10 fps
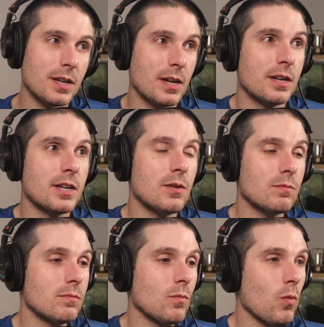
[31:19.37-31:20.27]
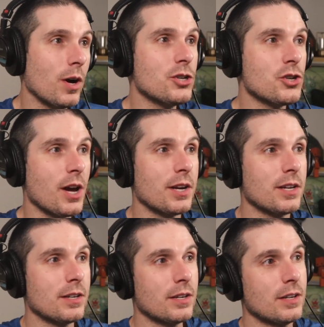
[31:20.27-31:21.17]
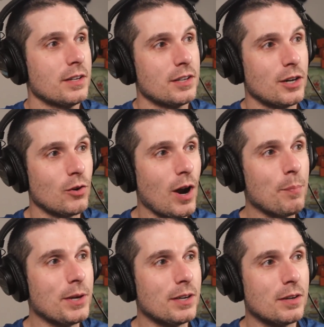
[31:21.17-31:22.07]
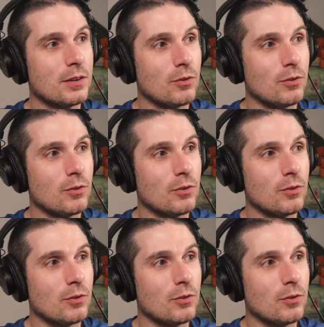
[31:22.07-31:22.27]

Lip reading: And it one shotted cropping,